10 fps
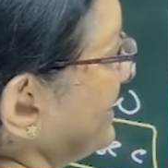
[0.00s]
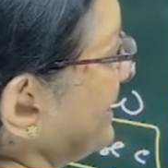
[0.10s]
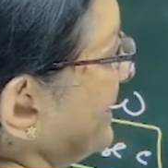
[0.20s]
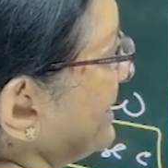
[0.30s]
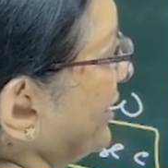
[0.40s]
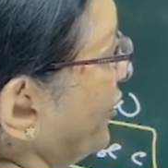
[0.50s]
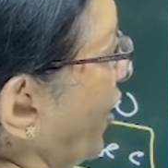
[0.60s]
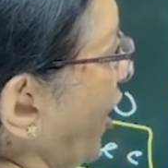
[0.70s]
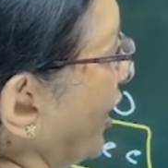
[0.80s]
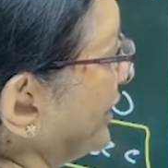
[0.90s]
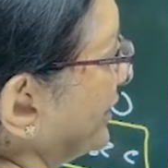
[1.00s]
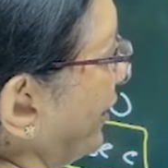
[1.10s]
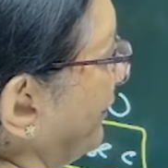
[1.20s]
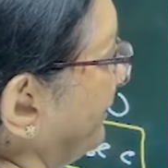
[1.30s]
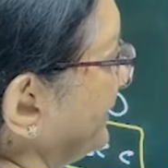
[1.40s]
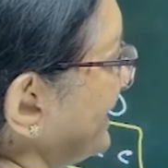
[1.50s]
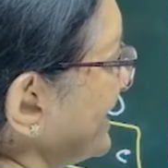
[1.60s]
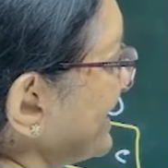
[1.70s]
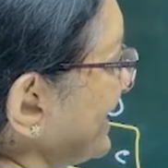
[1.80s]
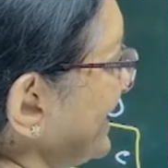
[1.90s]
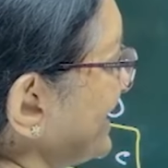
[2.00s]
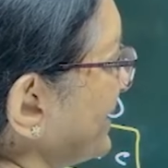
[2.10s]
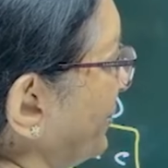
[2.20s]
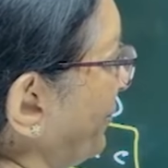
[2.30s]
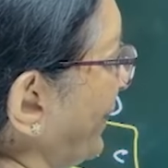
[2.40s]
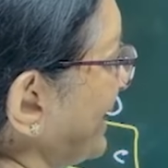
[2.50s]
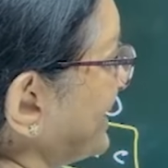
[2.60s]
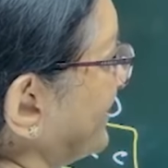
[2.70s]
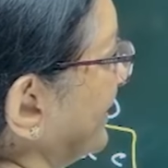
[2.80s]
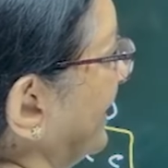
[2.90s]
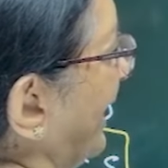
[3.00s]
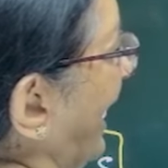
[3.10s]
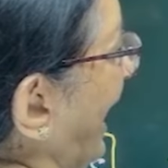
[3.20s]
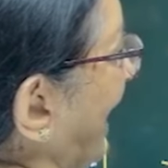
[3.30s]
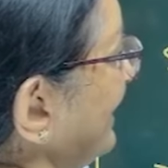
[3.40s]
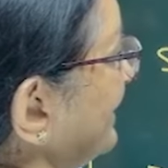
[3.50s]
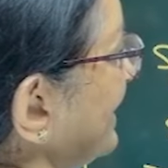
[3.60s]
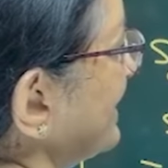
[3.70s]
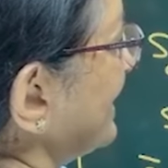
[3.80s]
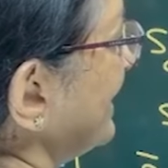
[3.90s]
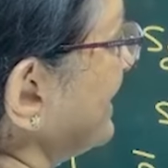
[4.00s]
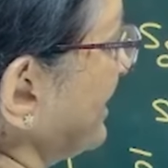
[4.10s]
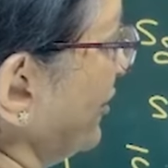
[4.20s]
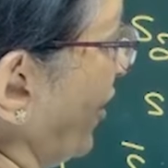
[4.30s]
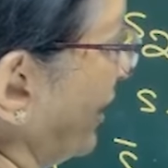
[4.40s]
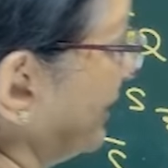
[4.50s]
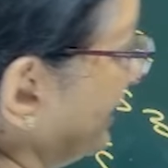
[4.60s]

is north of, this is west and this is north.